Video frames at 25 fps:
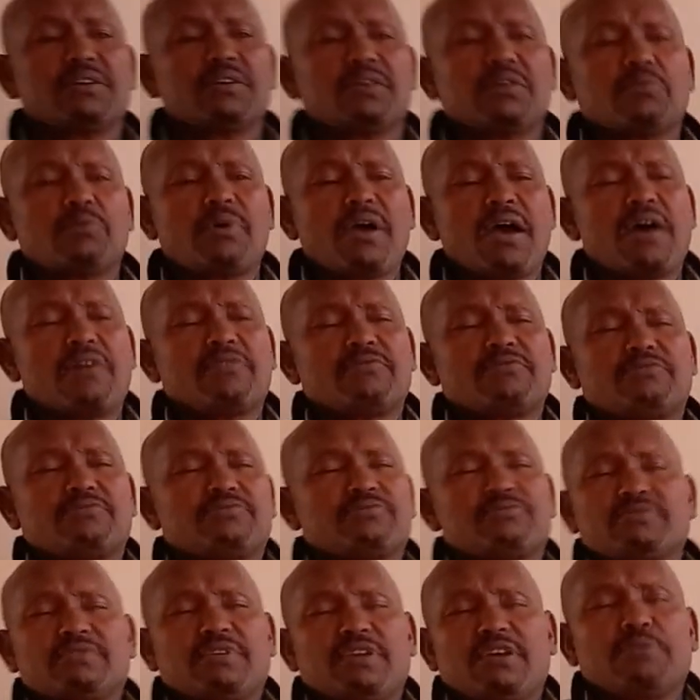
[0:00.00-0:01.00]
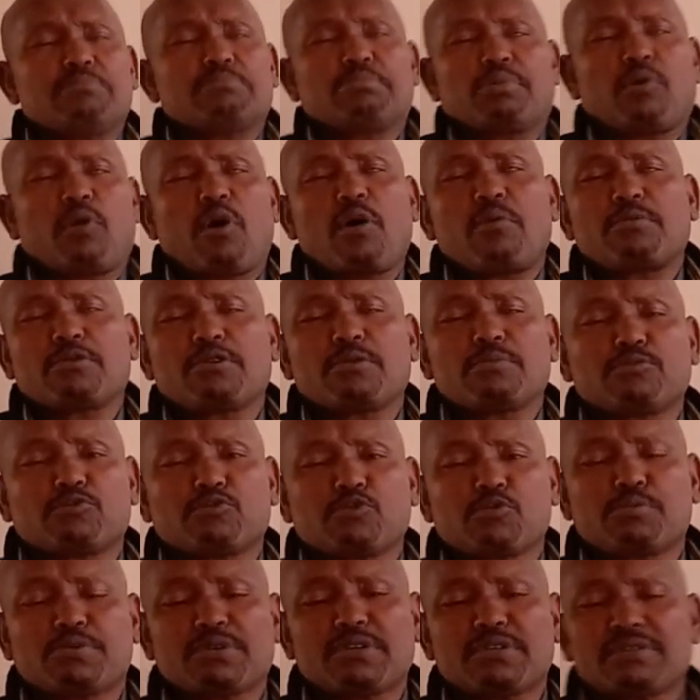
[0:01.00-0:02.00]
we have a problem to
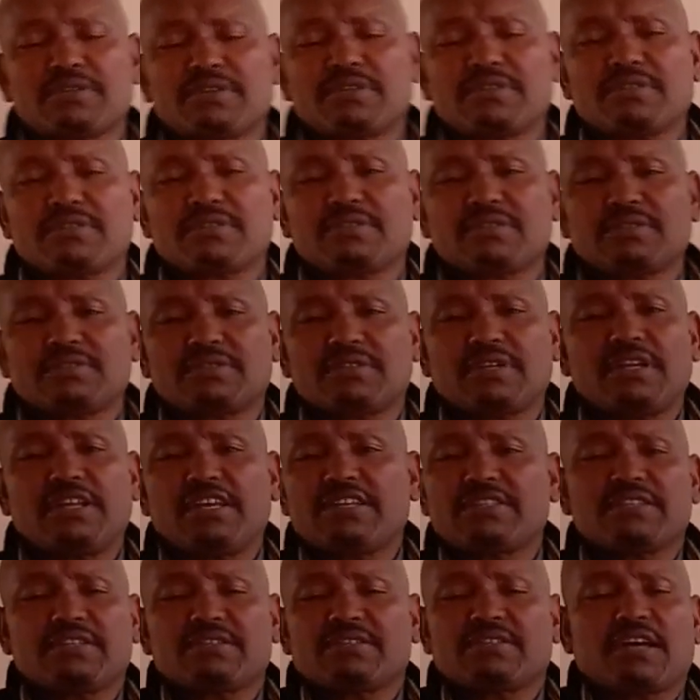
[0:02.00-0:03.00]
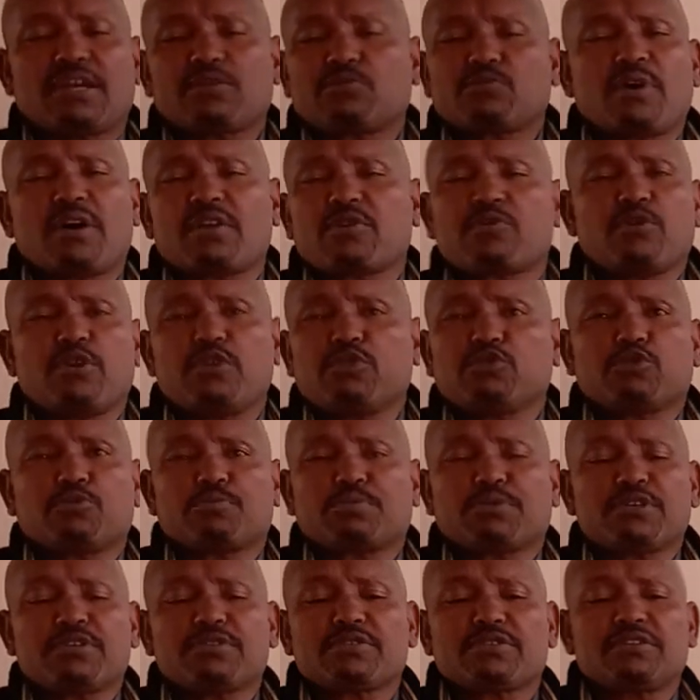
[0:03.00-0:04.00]
present the lessons that we are going to
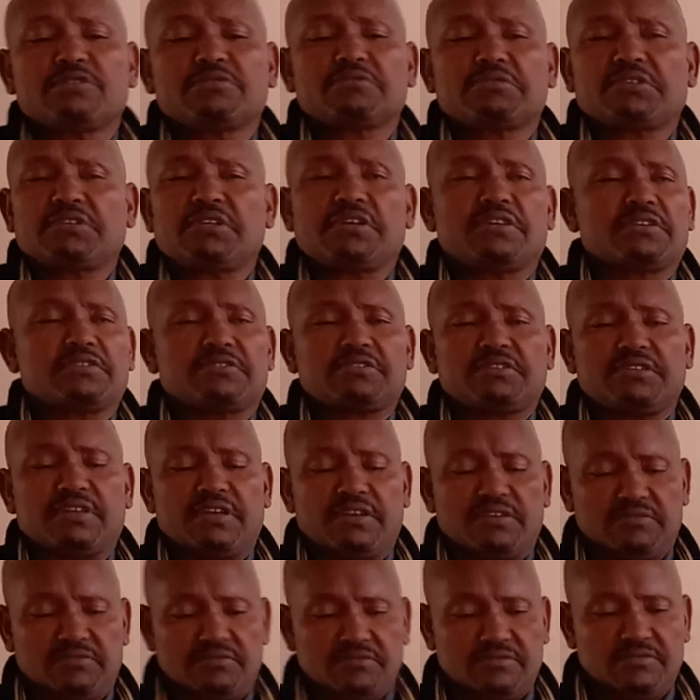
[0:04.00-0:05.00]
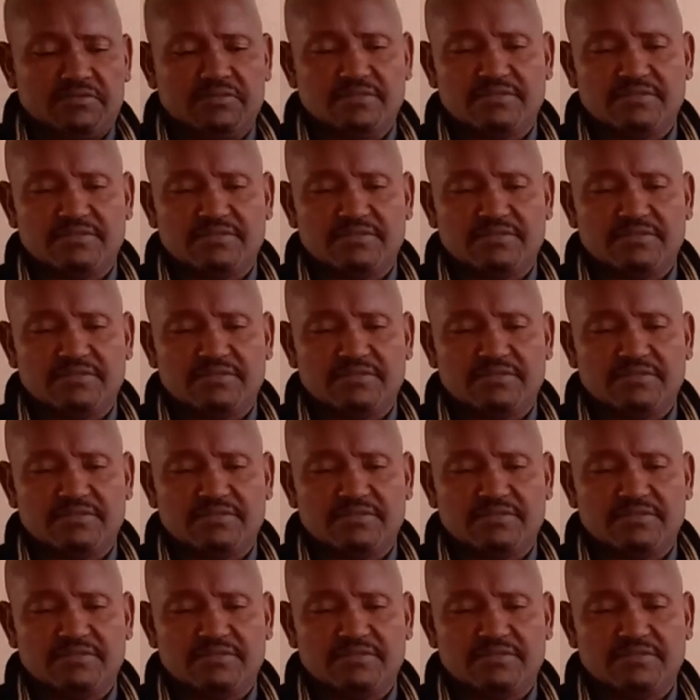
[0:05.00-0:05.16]
present in a residence.